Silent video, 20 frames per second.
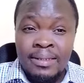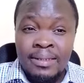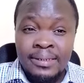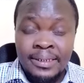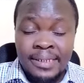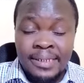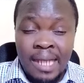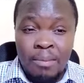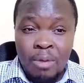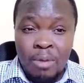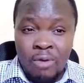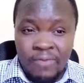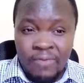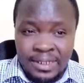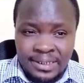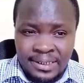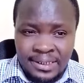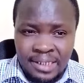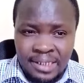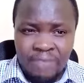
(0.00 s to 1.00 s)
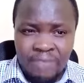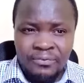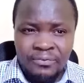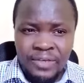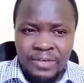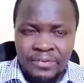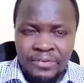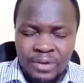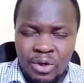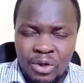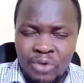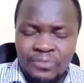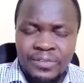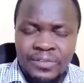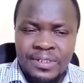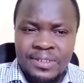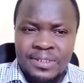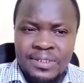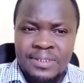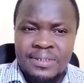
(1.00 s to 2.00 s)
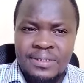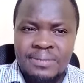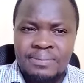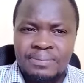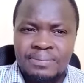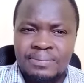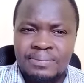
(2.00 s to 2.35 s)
some of her staff in the office.